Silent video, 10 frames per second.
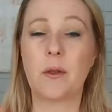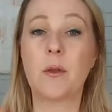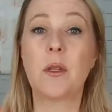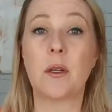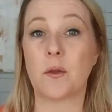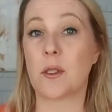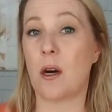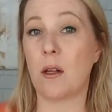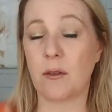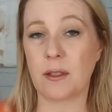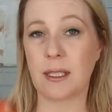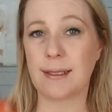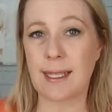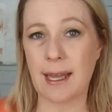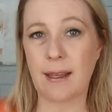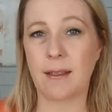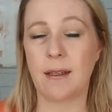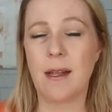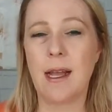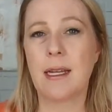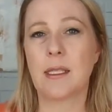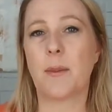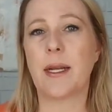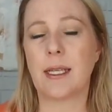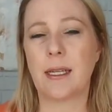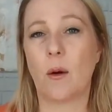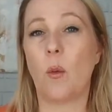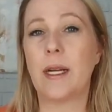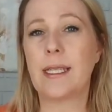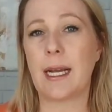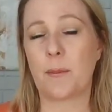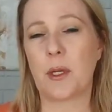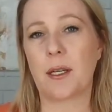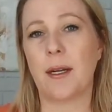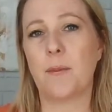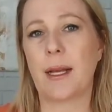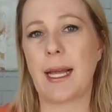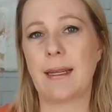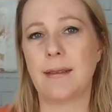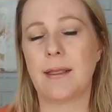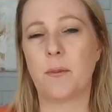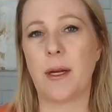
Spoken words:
who knows, all over the scale, depending on what type you're up against.